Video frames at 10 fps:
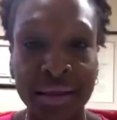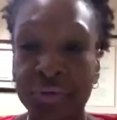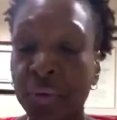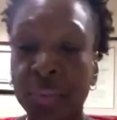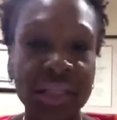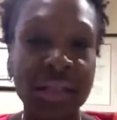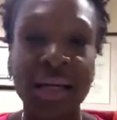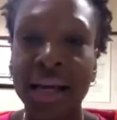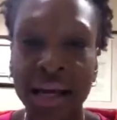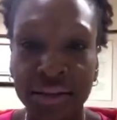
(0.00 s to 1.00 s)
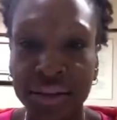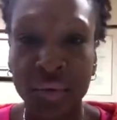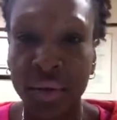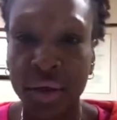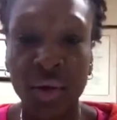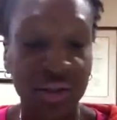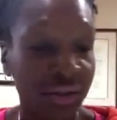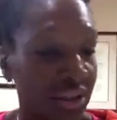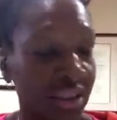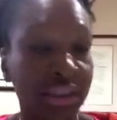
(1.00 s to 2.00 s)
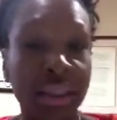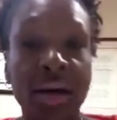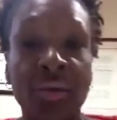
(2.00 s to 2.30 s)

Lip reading: The police are not asking you any questions. They see a